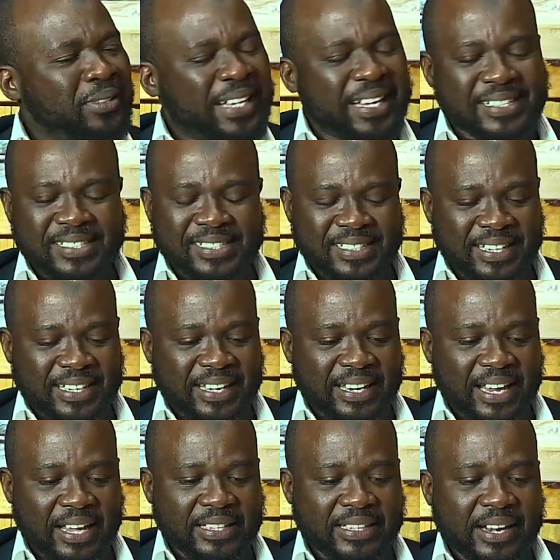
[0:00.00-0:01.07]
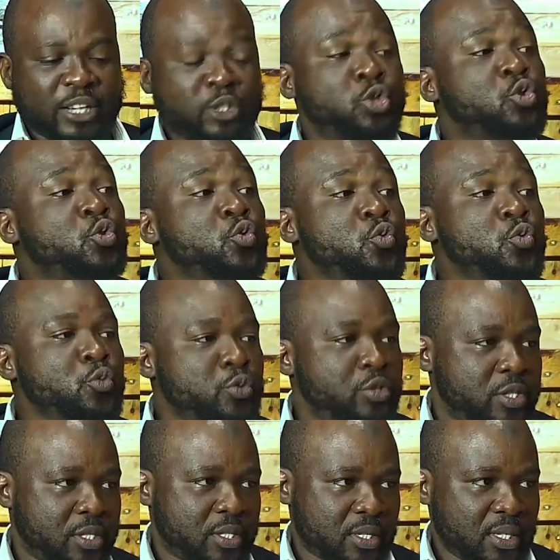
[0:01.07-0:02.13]
there's like there are
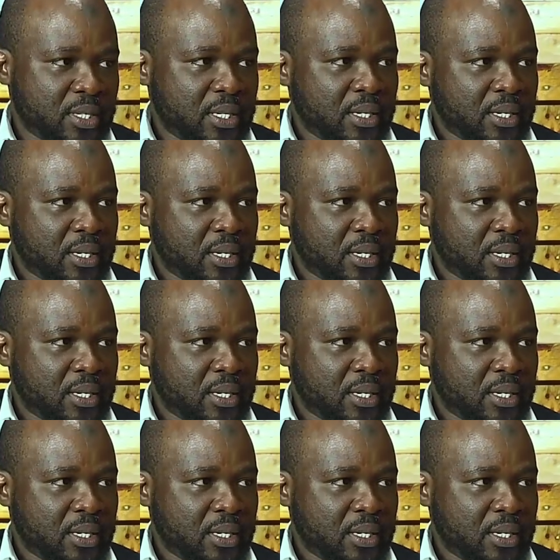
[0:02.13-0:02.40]
tools.